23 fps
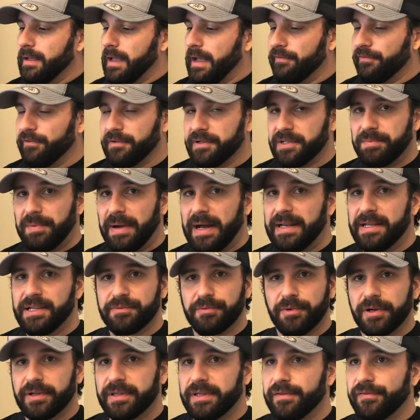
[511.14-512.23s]
everyone's bodies
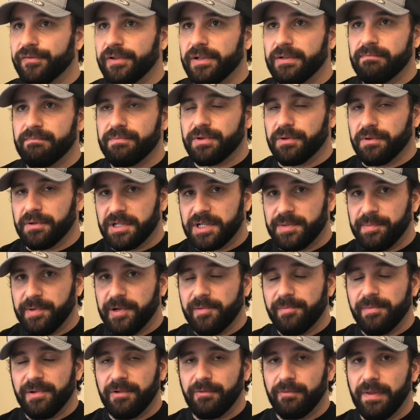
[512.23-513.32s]
work different, so
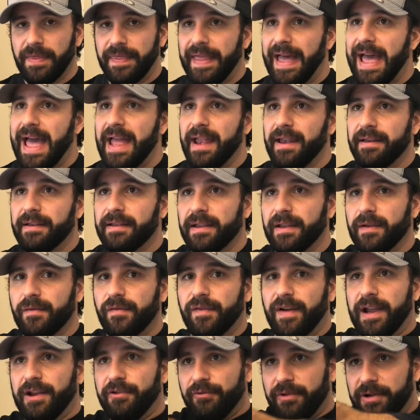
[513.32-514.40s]
experiment with that and
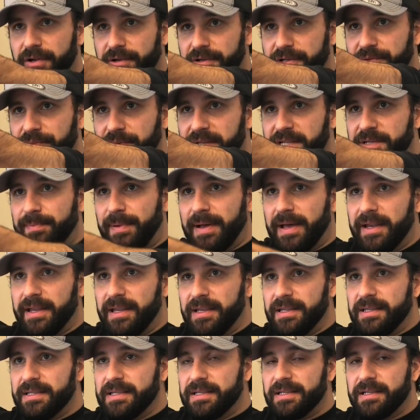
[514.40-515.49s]
find where your sweet spot
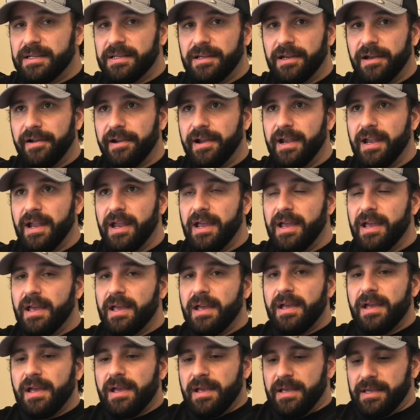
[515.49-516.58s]
is, right?
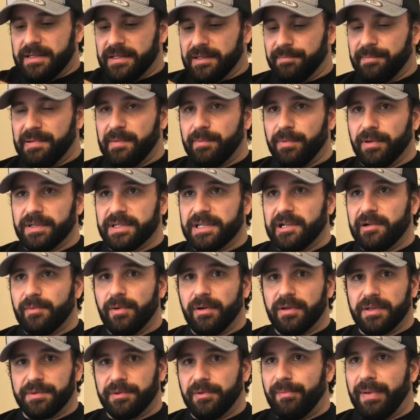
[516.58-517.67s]
Some people's
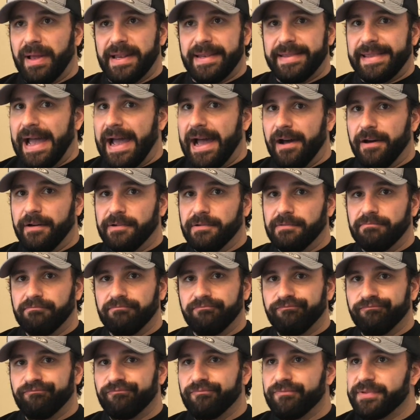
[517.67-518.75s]
elbows will bend down,
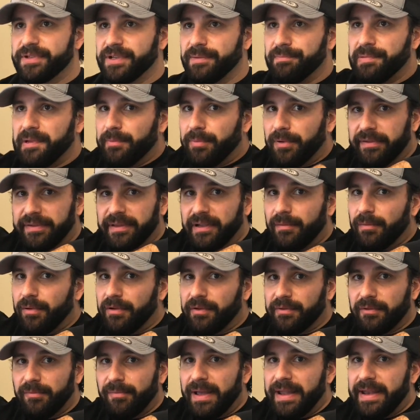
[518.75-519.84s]
some people's
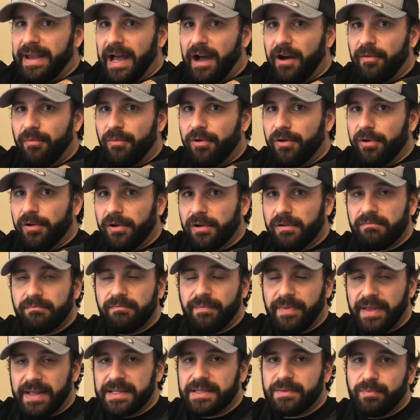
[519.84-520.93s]
elbows will bend out more.
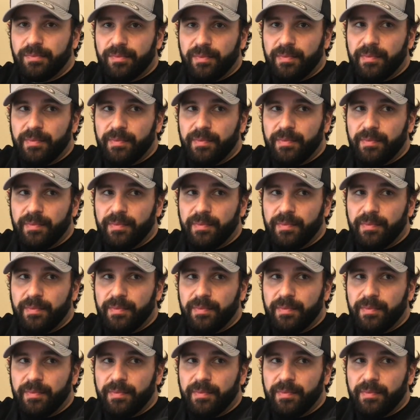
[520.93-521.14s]
That's